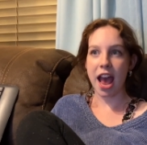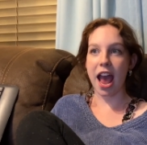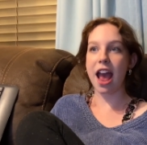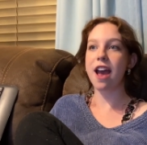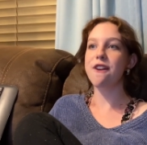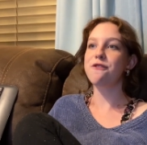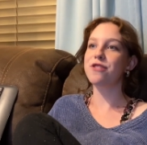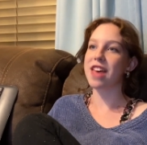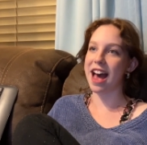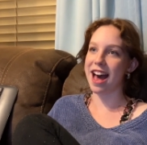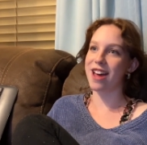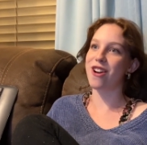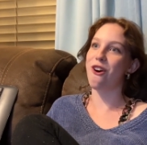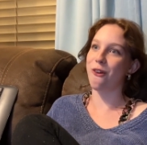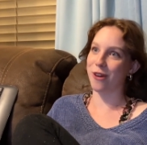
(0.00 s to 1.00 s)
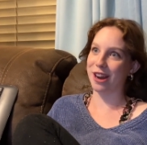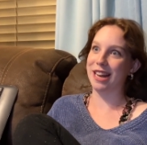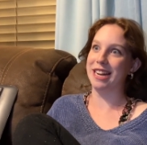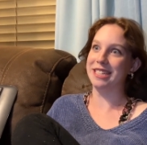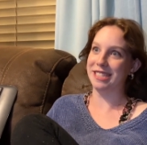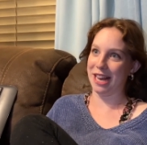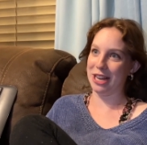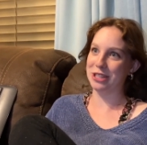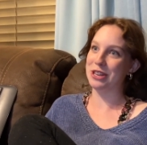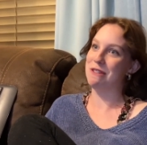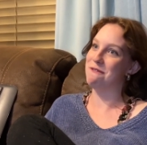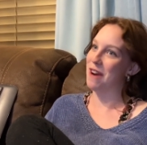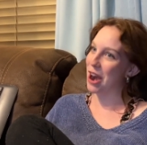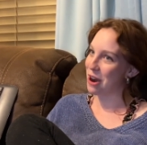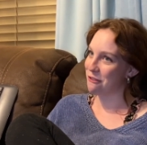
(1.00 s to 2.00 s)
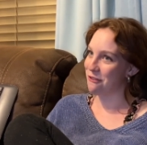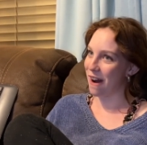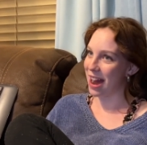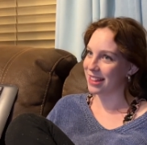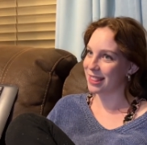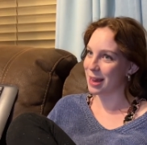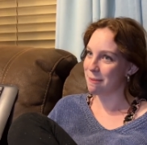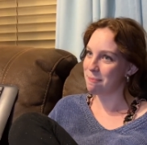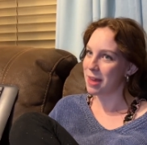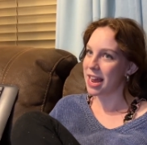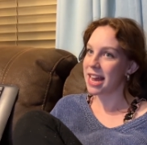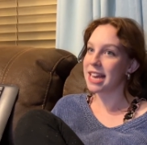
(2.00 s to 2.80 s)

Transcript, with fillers: if that organization verified them.